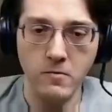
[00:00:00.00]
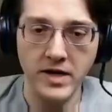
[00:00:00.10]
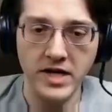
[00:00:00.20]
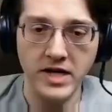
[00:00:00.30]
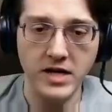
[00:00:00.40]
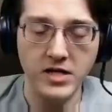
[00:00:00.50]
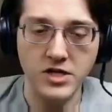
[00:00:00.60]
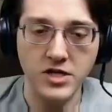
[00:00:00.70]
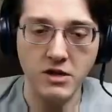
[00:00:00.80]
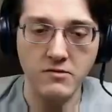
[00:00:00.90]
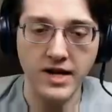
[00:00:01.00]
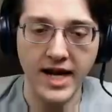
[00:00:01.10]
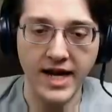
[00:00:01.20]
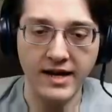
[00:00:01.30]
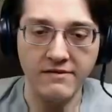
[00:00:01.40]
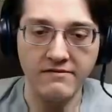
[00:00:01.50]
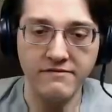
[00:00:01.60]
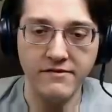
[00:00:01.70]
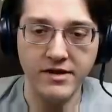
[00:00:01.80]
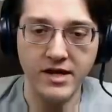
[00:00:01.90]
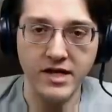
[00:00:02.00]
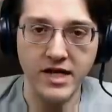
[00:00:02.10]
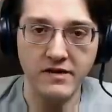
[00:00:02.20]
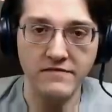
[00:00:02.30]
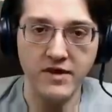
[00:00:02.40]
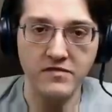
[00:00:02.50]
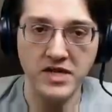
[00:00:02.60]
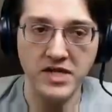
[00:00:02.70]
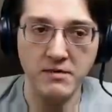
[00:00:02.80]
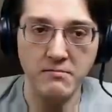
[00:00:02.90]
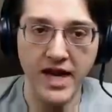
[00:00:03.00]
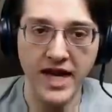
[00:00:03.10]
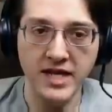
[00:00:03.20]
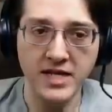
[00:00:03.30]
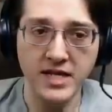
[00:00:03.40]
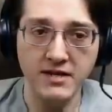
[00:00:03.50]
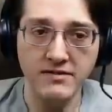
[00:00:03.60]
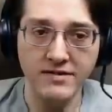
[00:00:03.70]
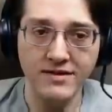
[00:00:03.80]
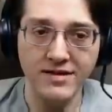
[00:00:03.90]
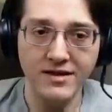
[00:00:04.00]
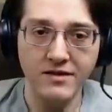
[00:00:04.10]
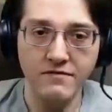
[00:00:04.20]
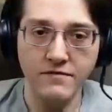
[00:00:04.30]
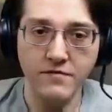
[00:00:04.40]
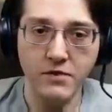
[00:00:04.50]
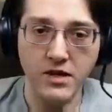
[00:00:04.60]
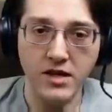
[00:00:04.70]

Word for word: we don't have enough of a demand for